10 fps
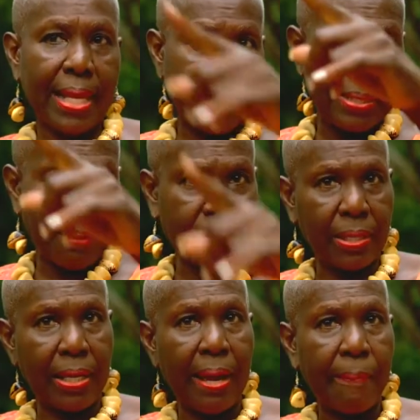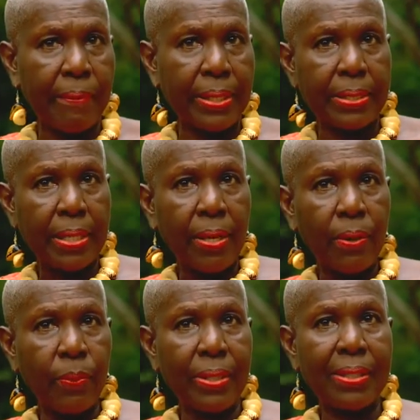Tell them to collaborate
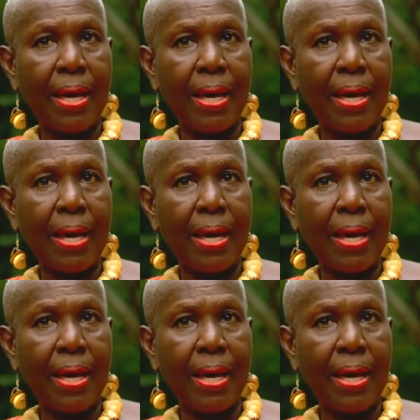with